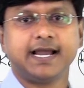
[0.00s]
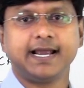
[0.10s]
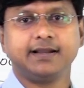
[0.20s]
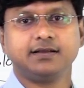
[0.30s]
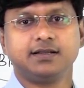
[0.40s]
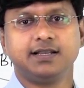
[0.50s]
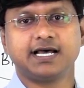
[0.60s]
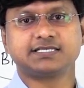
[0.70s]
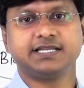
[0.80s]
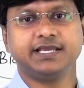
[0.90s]
and
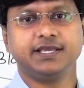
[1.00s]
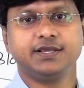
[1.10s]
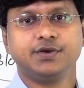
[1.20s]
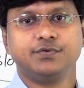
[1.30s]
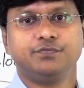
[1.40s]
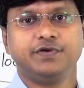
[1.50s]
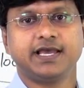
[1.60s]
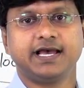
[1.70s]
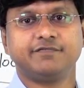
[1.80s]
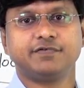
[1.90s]
lastly
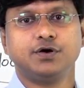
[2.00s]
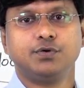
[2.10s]
we have